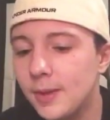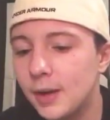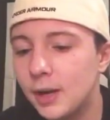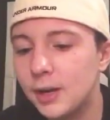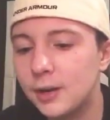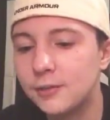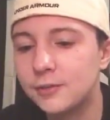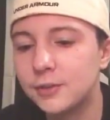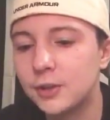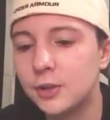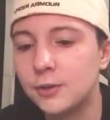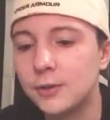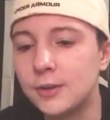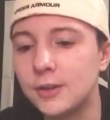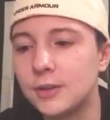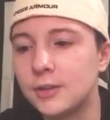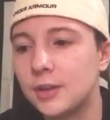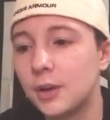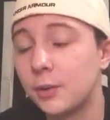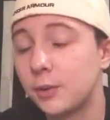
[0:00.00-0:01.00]
I've
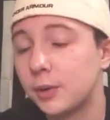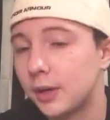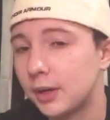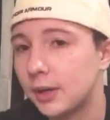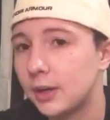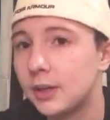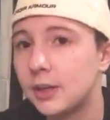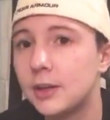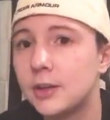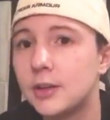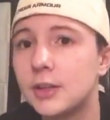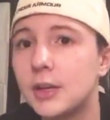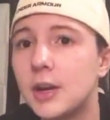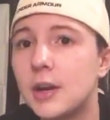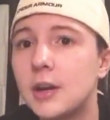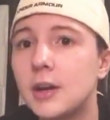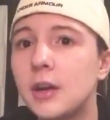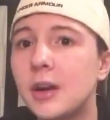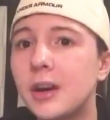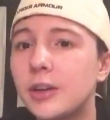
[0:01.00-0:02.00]
noticed that when I get yelled
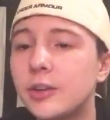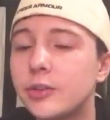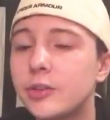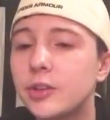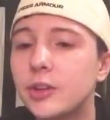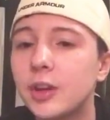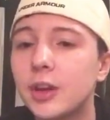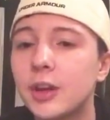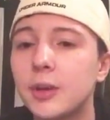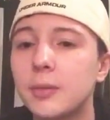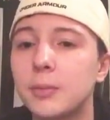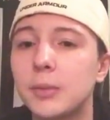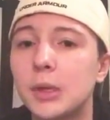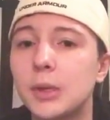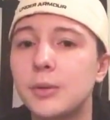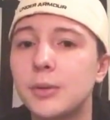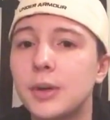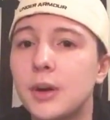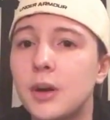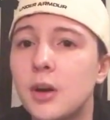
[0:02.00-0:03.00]
at, I just kind of
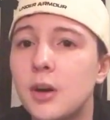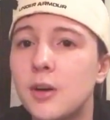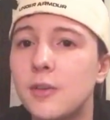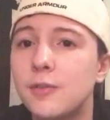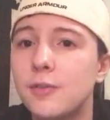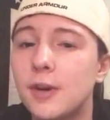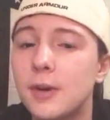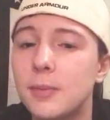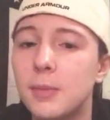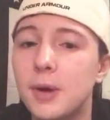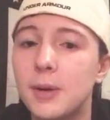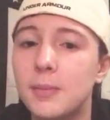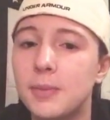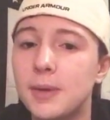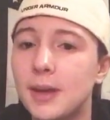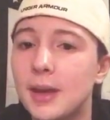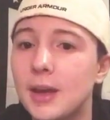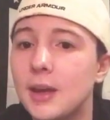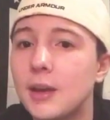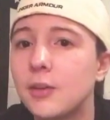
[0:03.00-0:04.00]
blow it off. I might
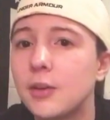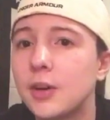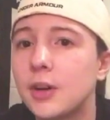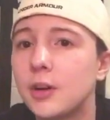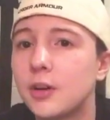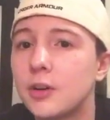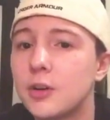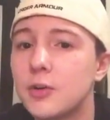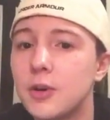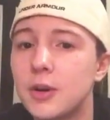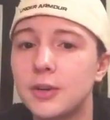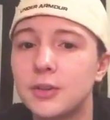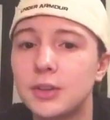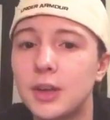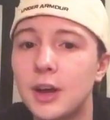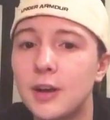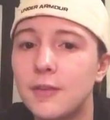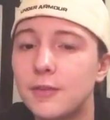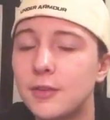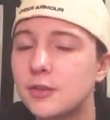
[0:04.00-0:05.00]
be angry. I'll go
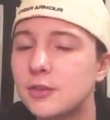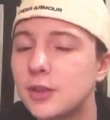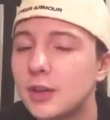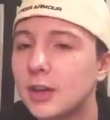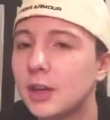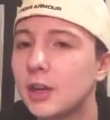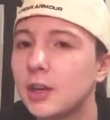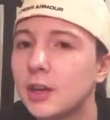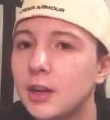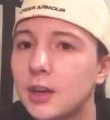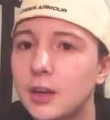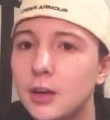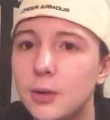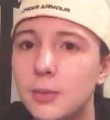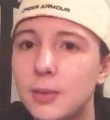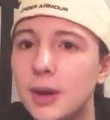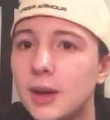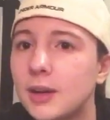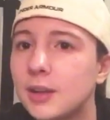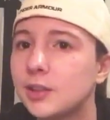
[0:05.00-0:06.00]
outside for a second. I go
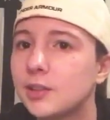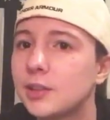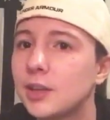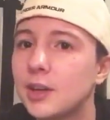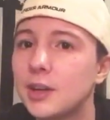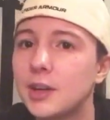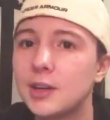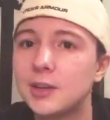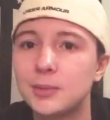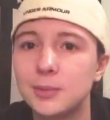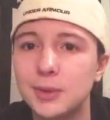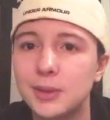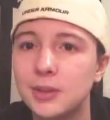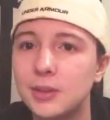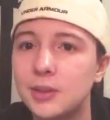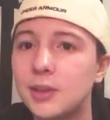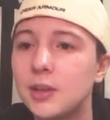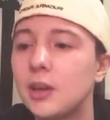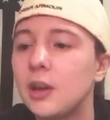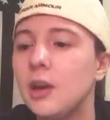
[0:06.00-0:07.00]
back inside. I'm
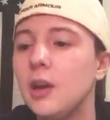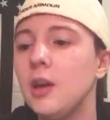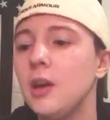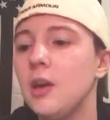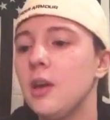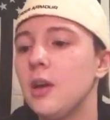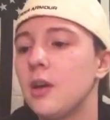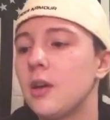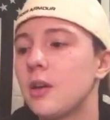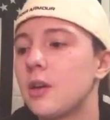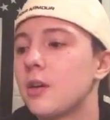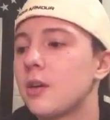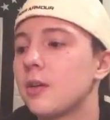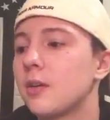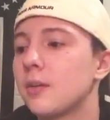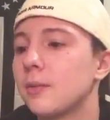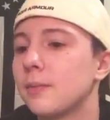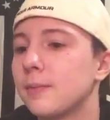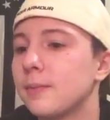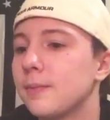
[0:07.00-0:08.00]
good.
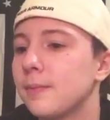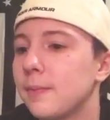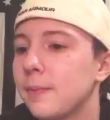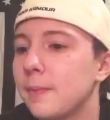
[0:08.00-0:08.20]
Um,